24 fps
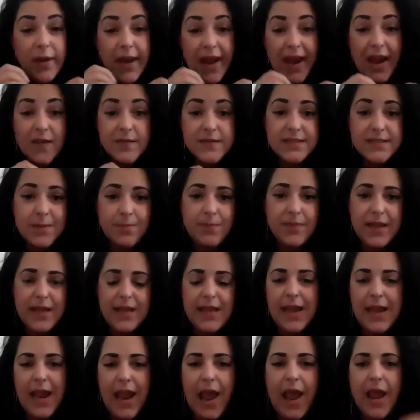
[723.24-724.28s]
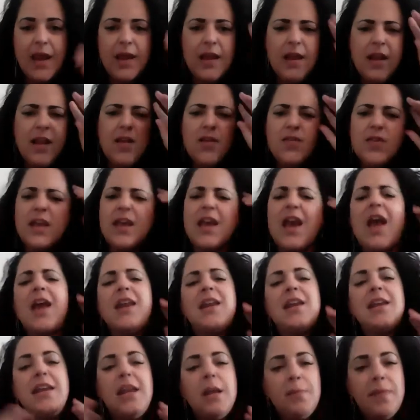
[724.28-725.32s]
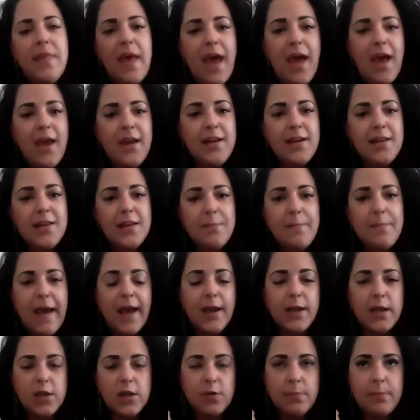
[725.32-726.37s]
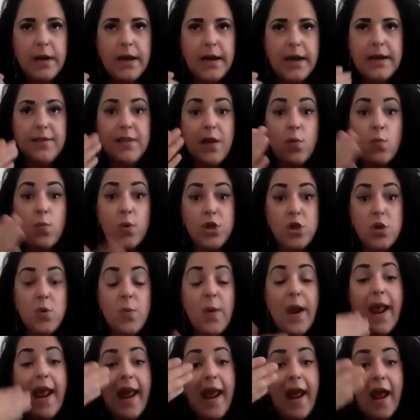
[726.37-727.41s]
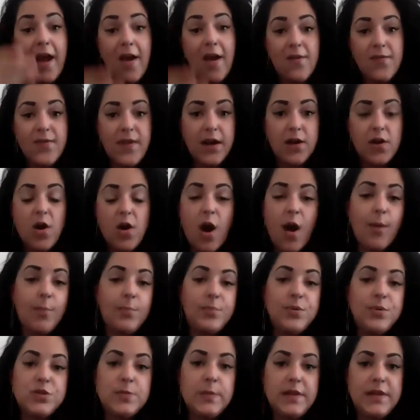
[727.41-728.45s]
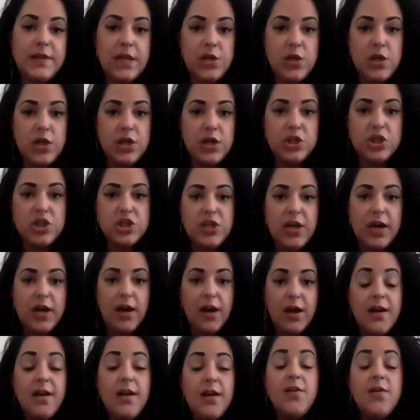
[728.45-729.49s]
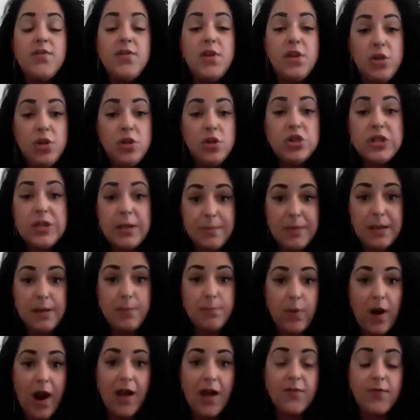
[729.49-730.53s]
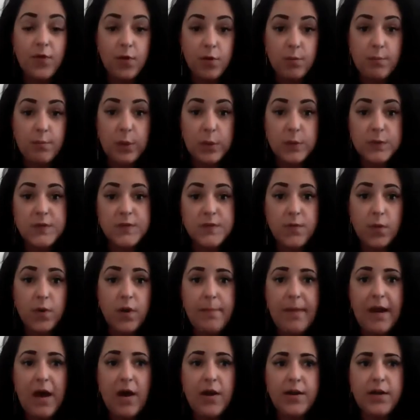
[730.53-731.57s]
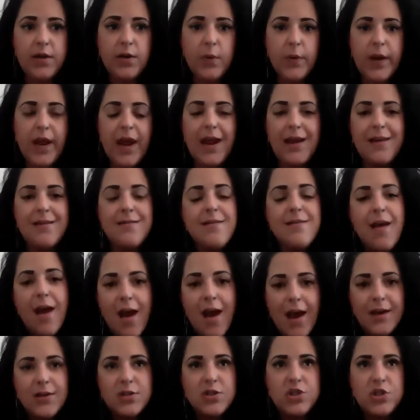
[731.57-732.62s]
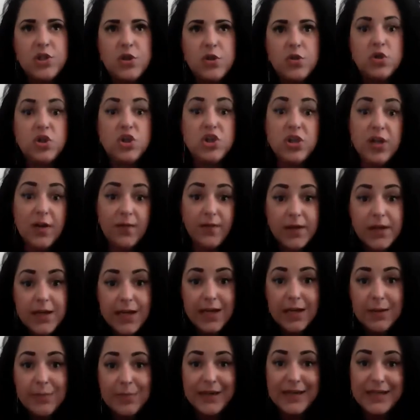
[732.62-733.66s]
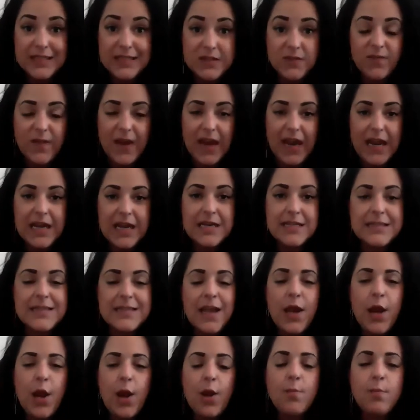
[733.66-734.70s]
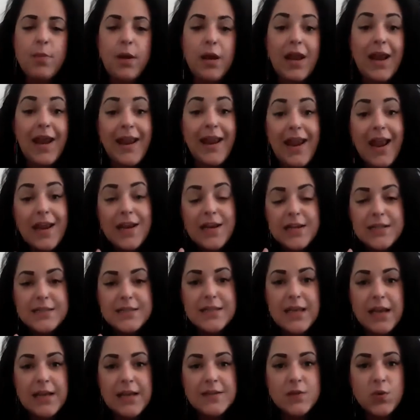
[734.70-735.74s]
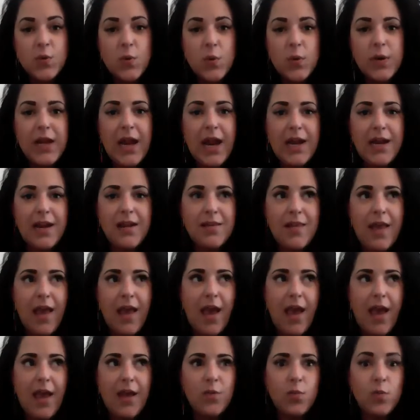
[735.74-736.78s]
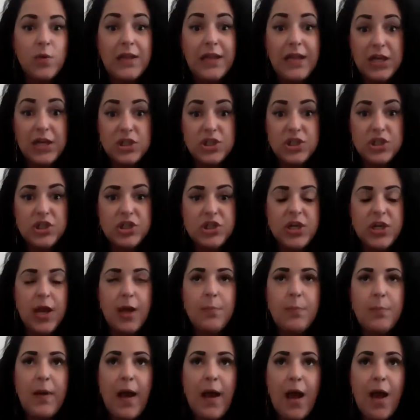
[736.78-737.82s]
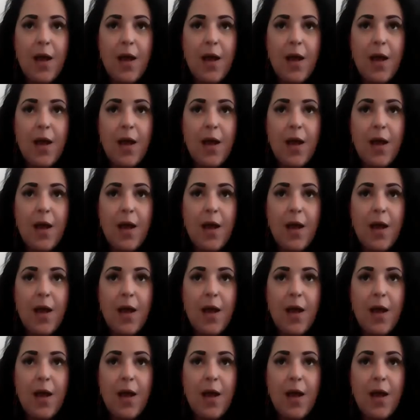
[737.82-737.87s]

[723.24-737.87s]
don't have something yet, then kind of keep that in the back of your mind, that when you have that accomplishment that you can share, then you should be bragful and boastful about it. Okay. Not to shove it in anybody's face, but again, it's creating that relationship.